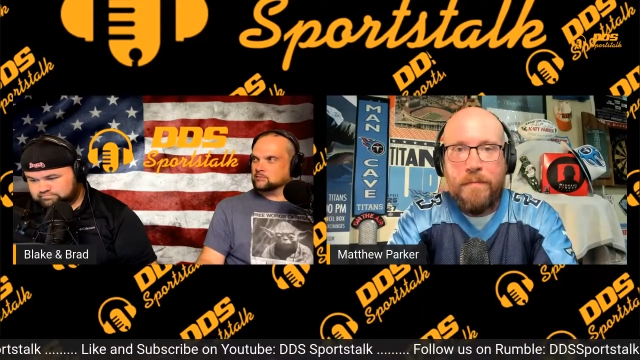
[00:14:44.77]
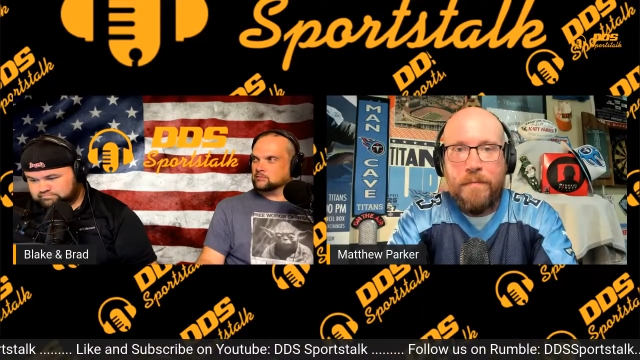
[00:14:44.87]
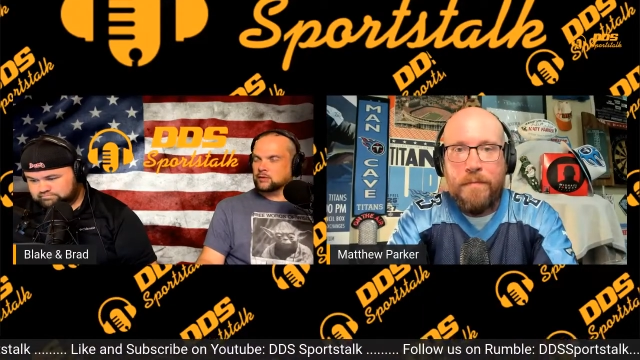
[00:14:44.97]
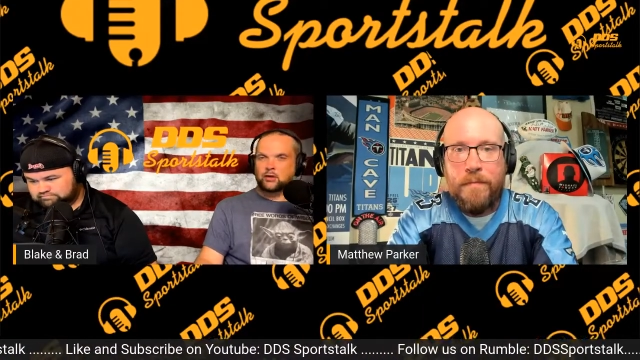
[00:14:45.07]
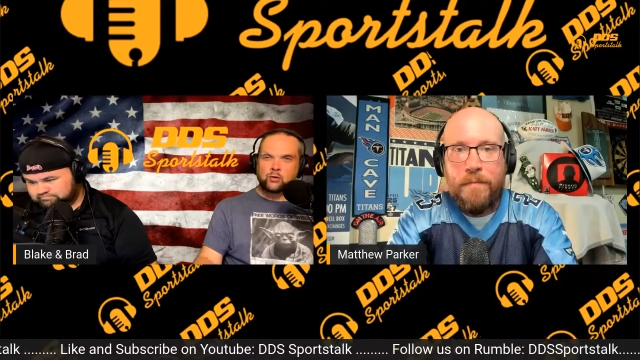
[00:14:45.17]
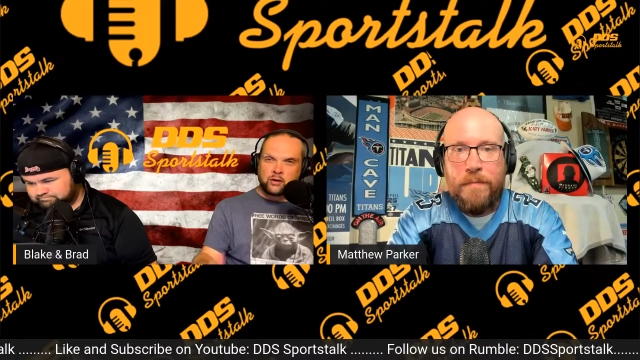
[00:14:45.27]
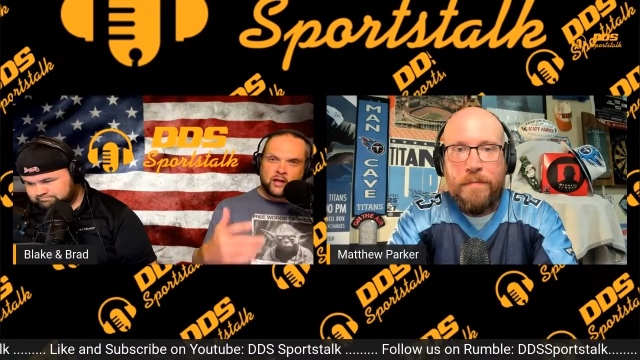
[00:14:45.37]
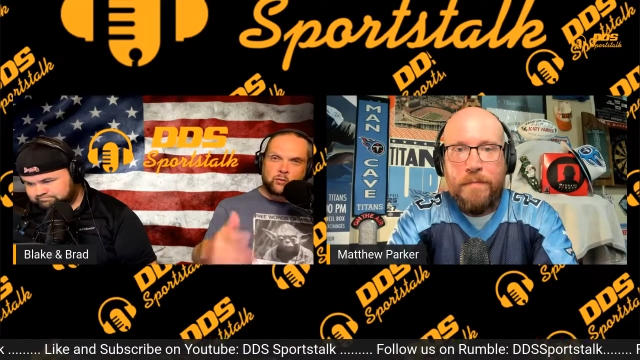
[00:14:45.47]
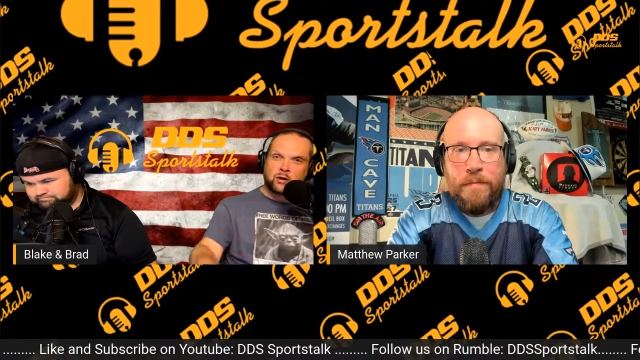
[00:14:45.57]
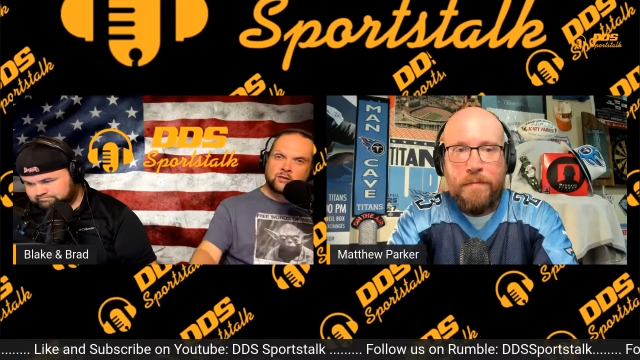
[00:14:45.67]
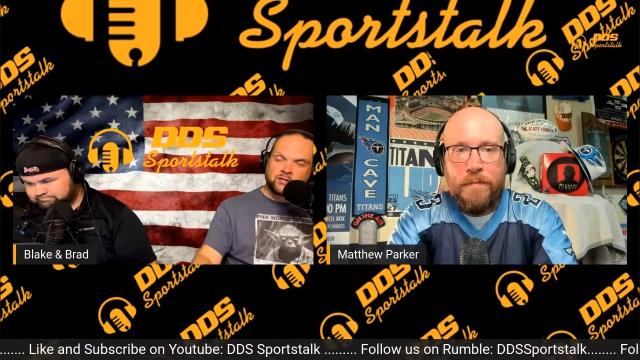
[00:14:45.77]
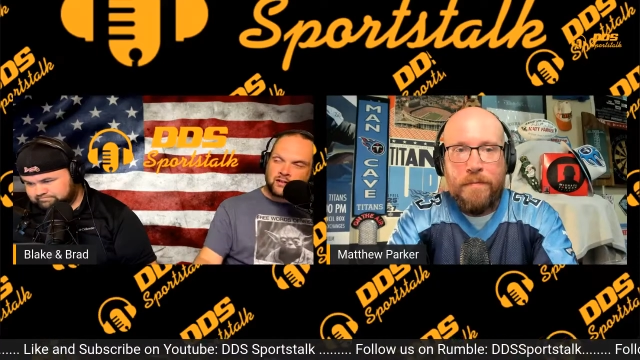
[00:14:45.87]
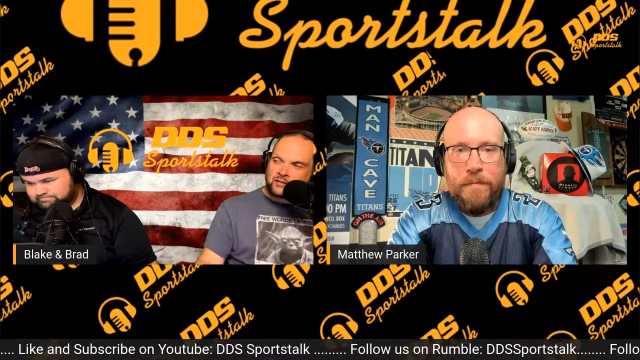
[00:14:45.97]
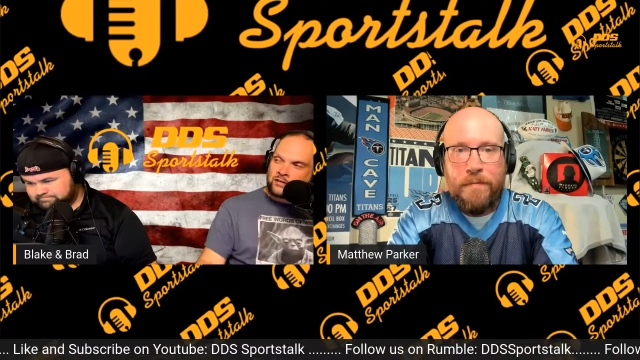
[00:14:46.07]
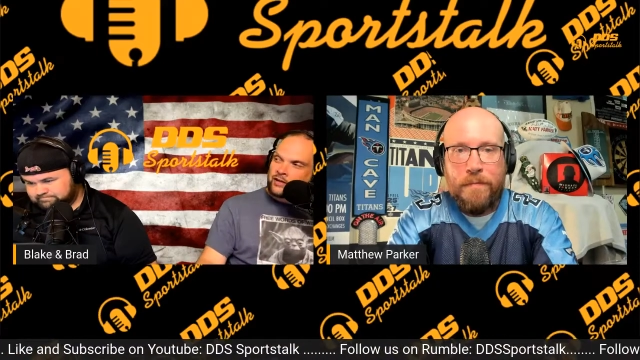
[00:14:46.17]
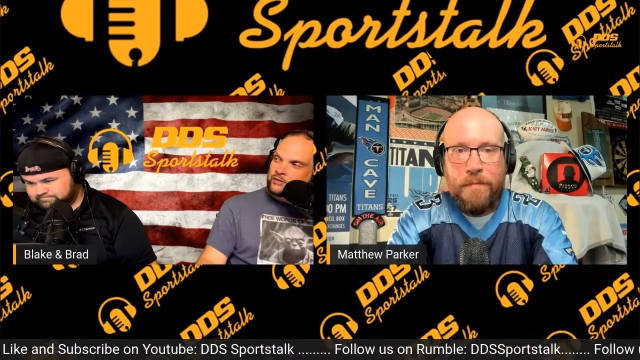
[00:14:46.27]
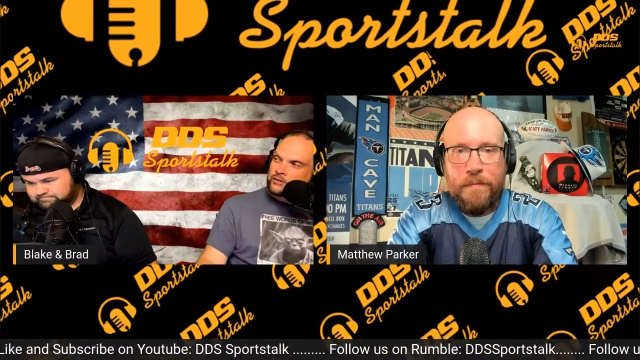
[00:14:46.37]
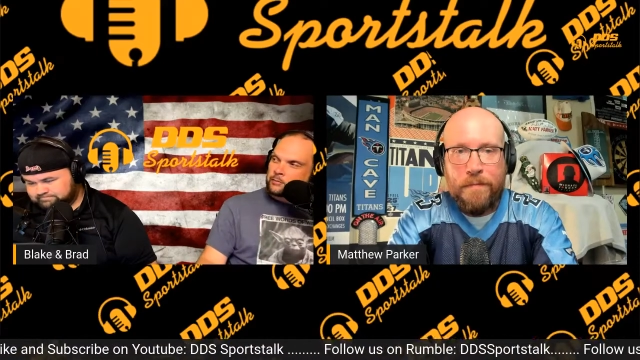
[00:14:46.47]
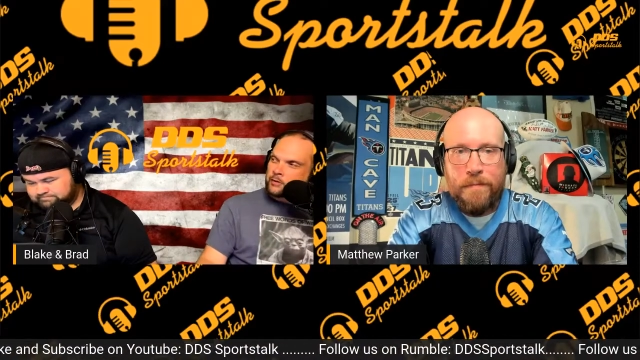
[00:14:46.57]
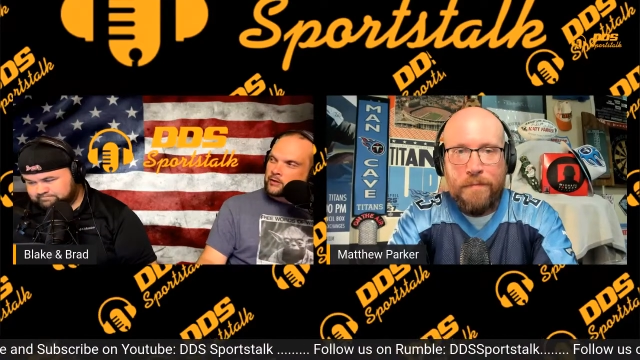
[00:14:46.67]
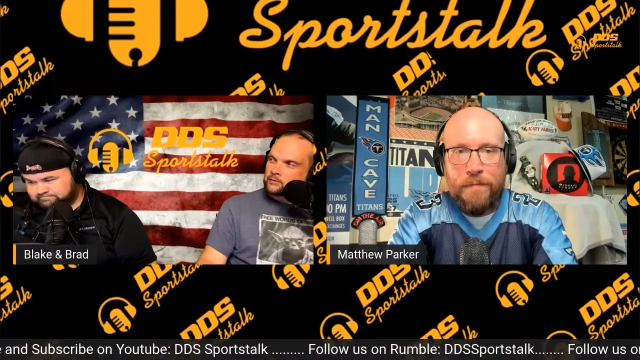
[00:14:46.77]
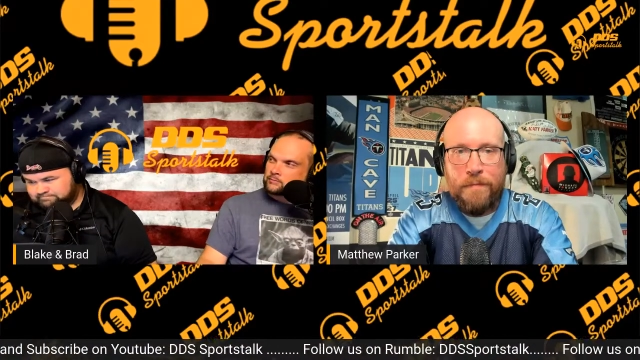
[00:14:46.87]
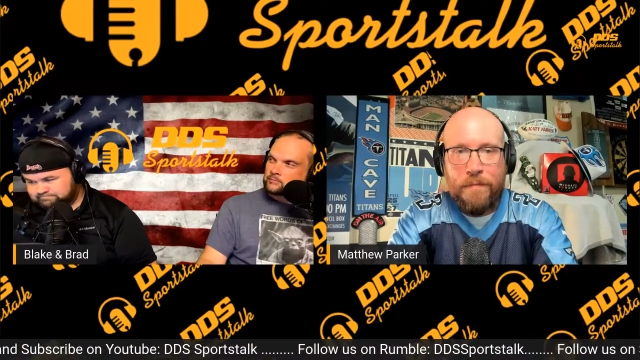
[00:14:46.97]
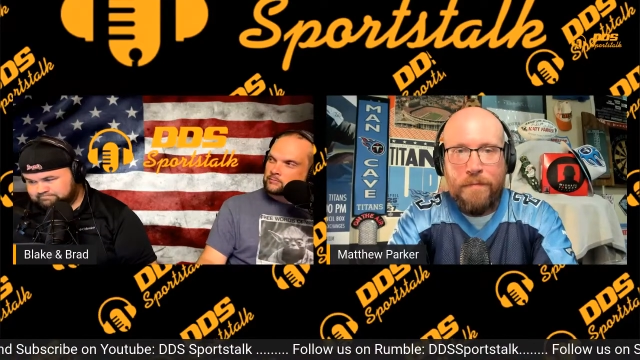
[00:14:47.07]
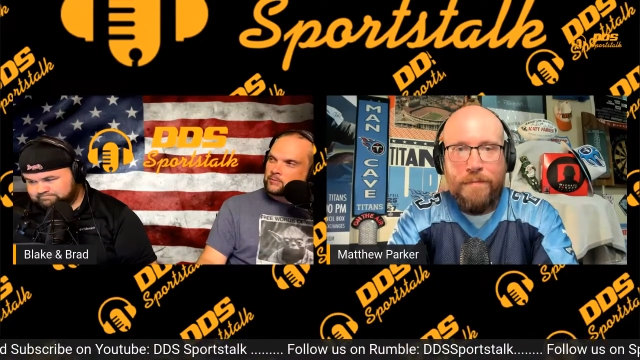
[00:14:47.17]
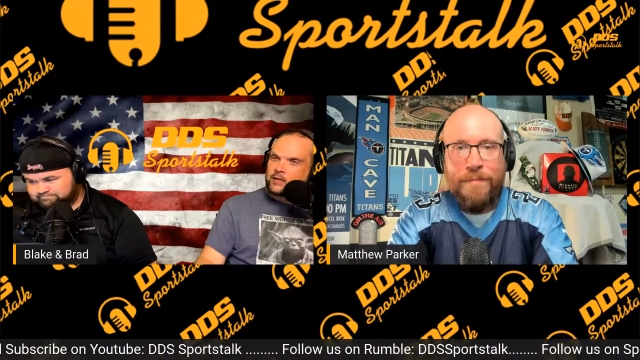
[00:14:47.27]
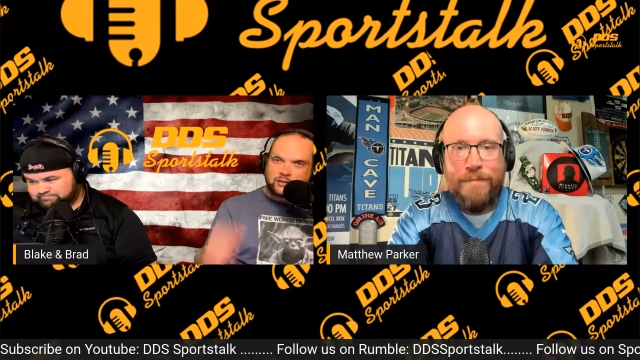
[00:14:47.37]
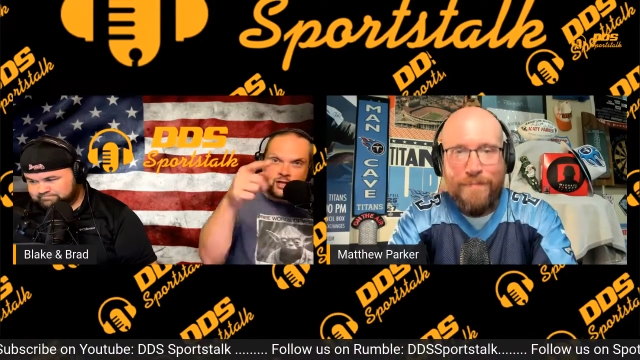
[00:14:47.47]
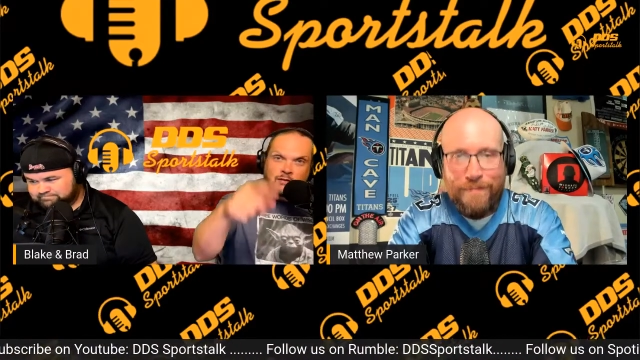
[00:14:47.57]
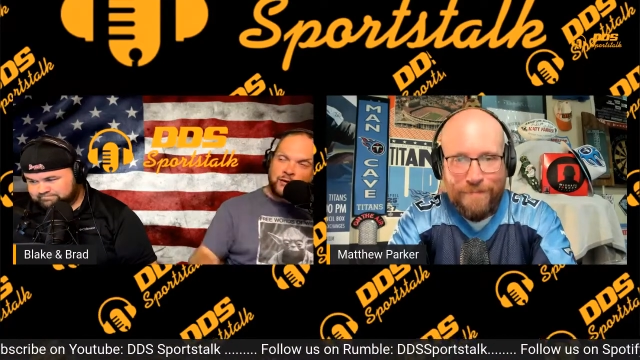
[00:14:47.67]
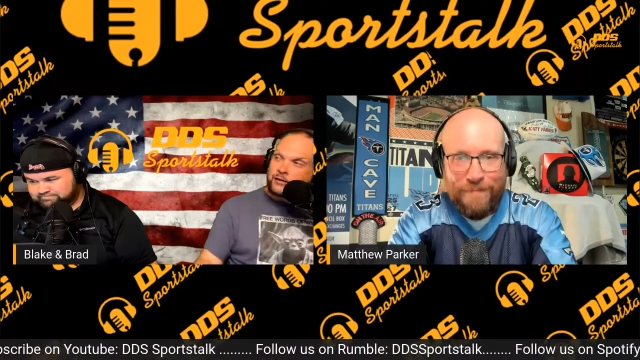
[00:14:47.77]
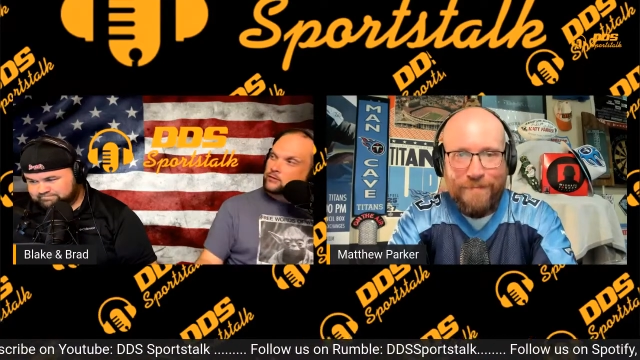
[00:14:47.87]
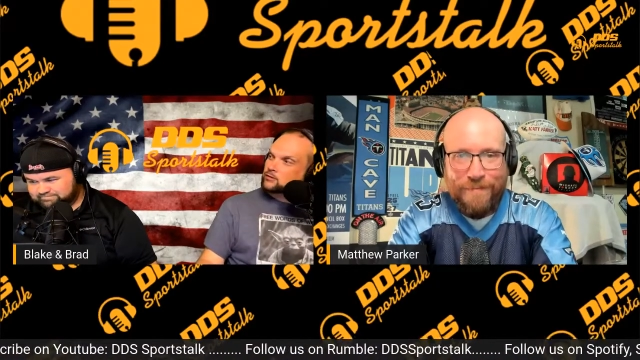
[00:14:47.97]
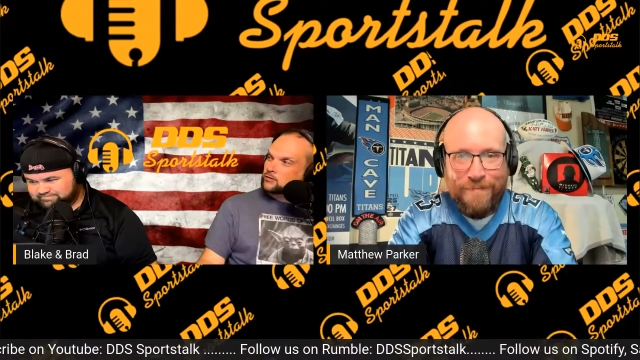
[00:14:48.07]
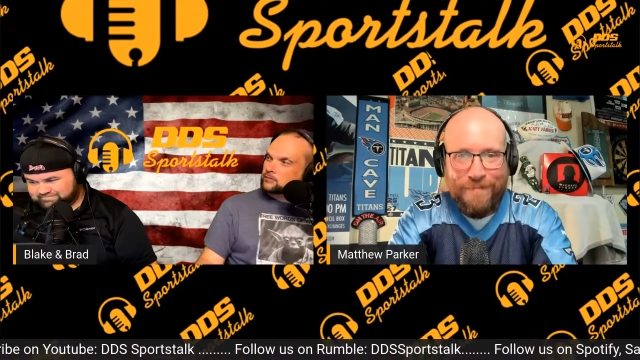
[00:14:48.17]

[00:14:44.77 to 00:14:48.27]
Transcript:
Speaker 1: You know where they weren't sexy last year, Blake? Defense.